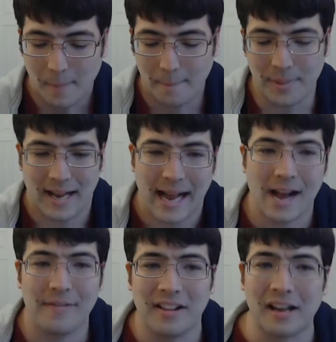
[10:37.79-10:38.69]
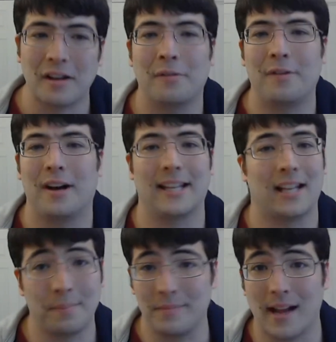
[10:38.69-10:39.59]
But I have a lot of fun,
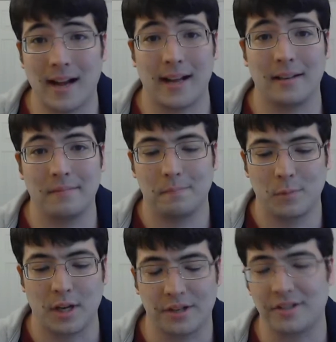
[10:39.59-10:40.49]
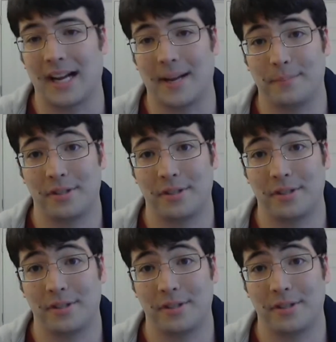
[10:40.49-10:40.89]
and I'm not going to stop.